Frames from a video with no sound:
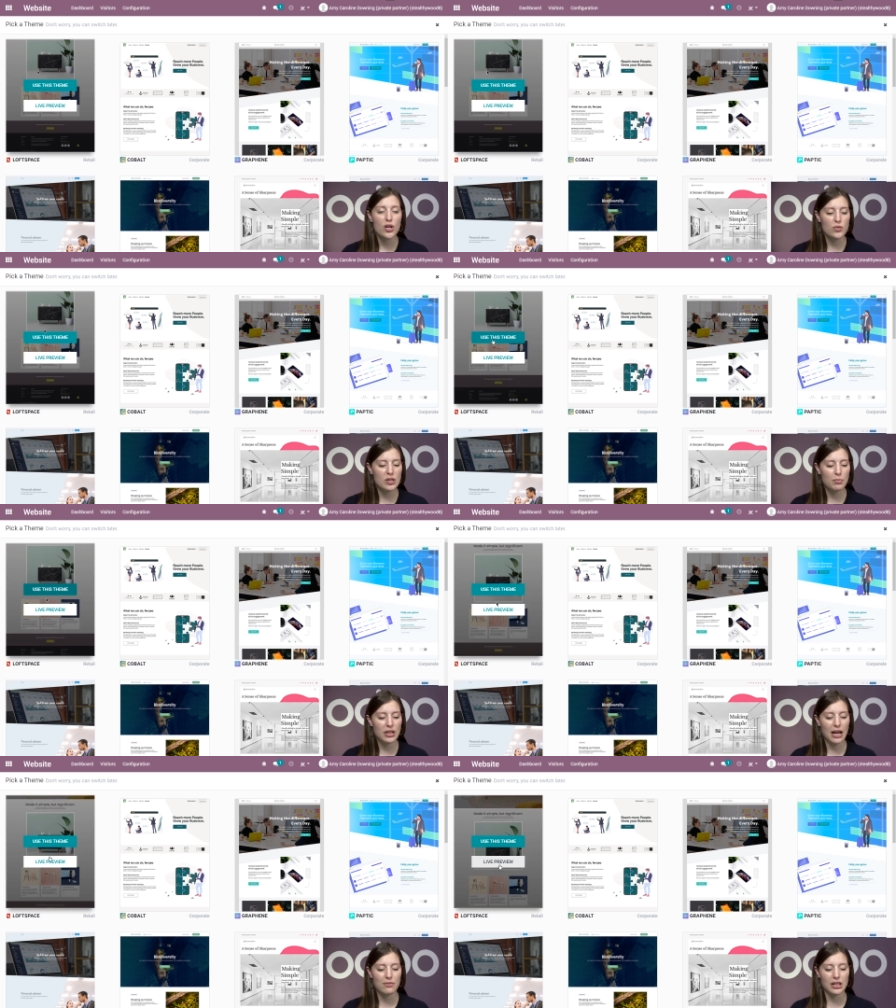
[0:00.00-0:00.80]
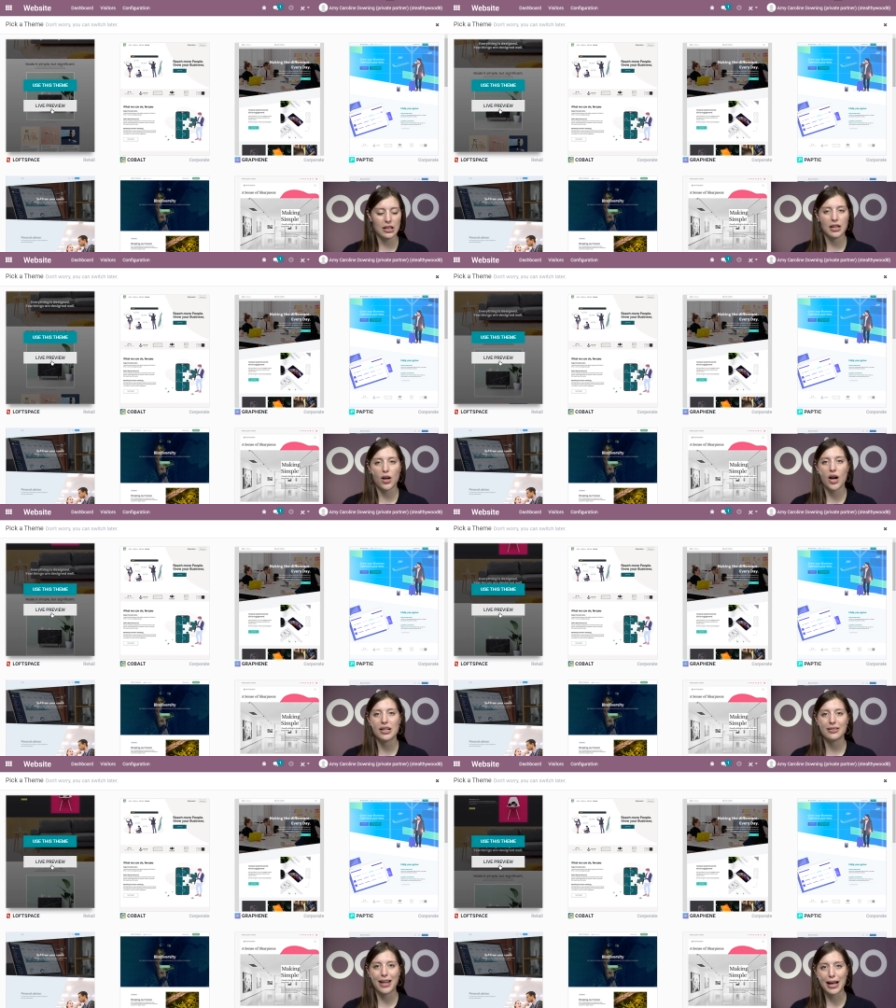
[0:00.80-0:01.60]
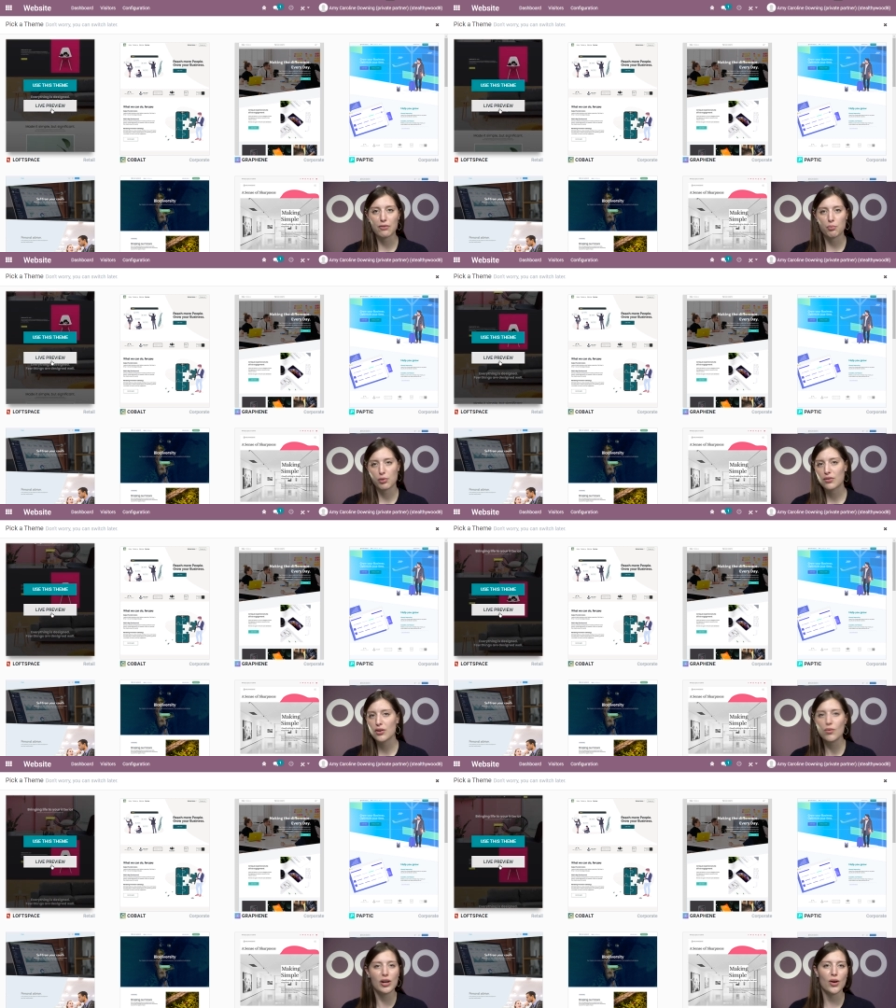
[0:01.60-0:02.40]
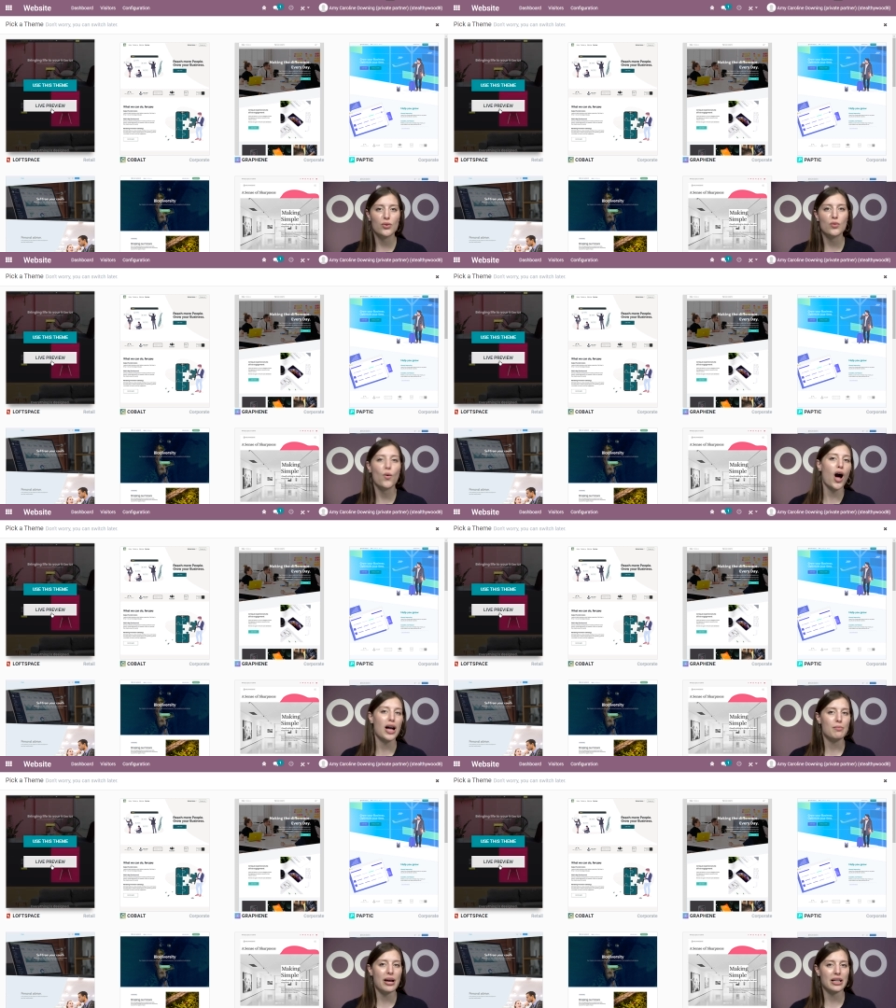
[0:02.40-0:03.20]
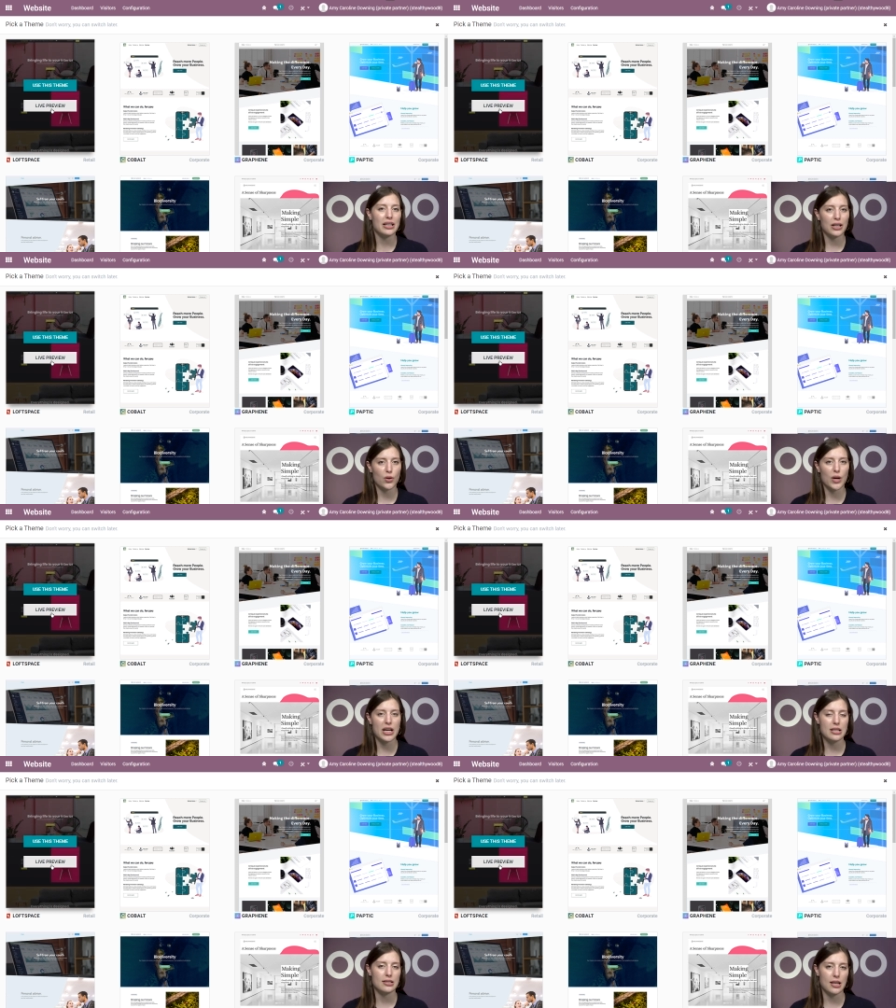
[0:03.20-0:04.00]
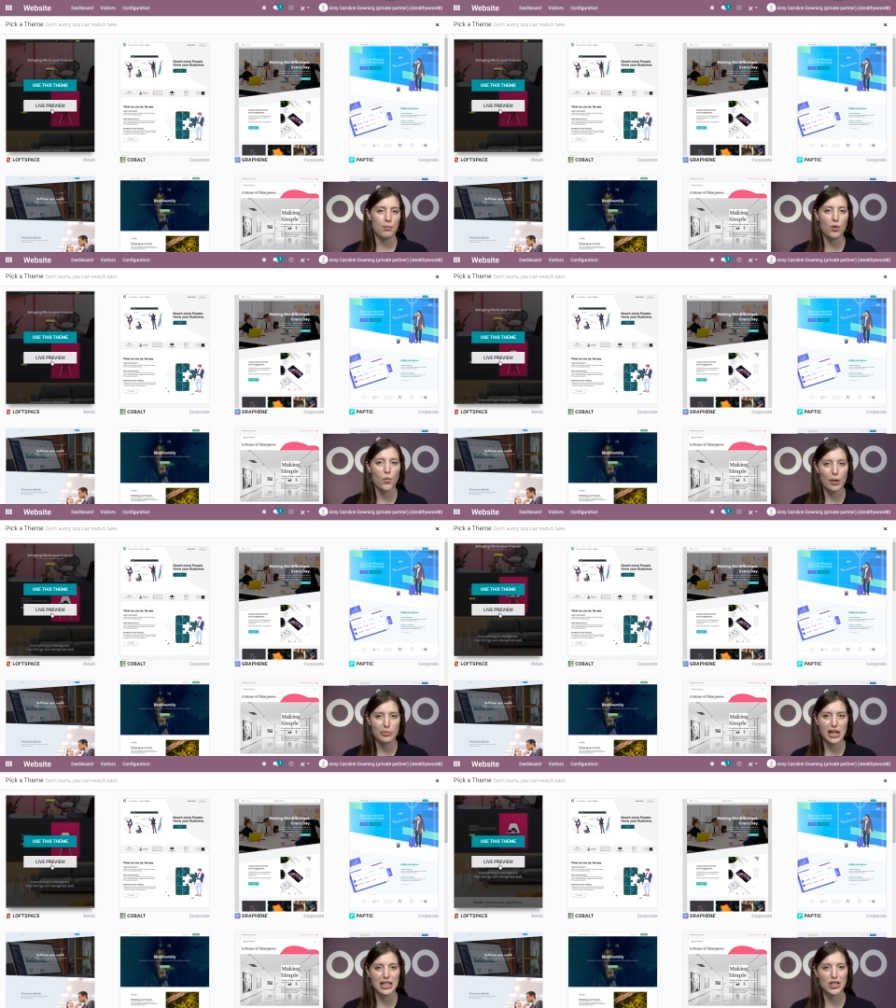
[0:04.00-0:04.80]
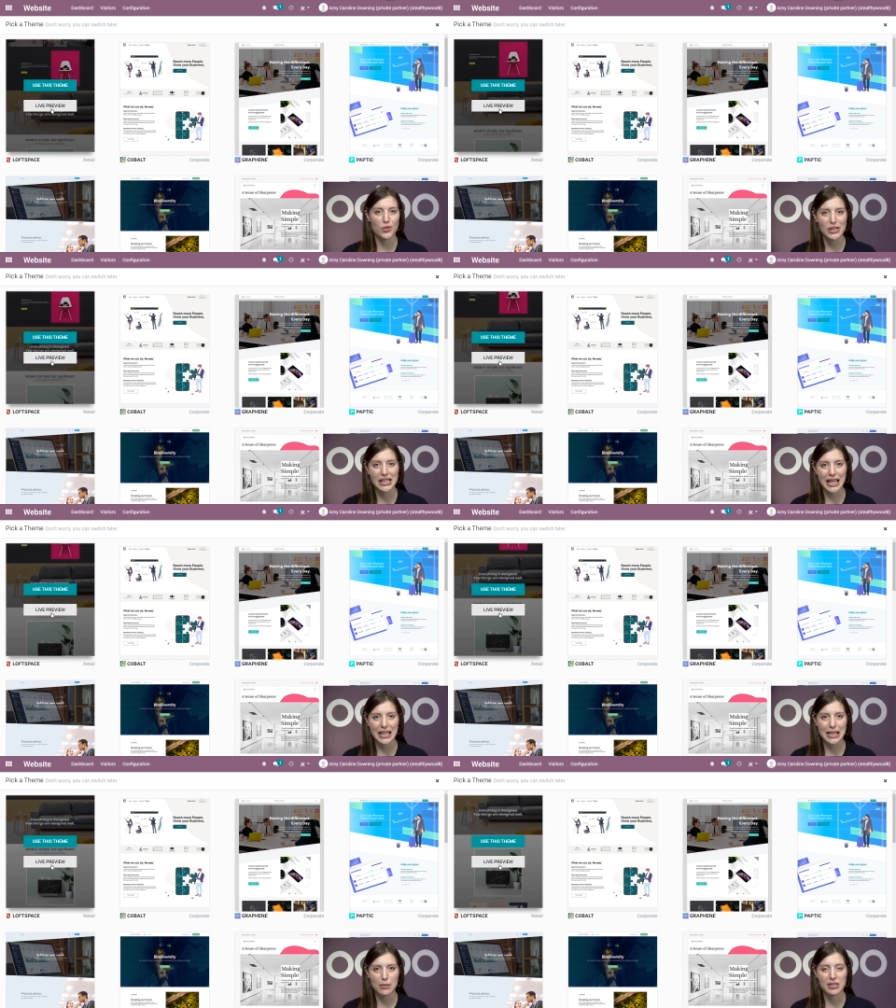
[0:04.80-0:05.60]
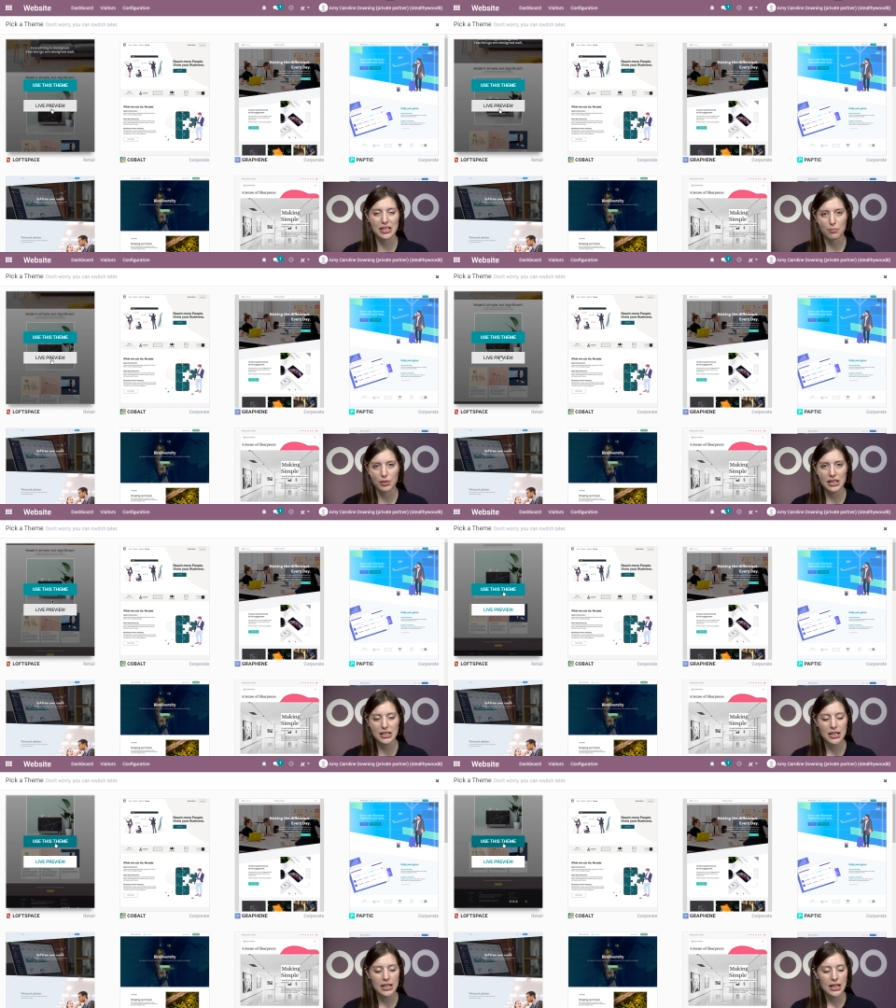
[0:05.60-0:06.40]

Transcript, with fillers: you simply have to click on Live Preview and Odoo will automatically create a sample website using that theme's template.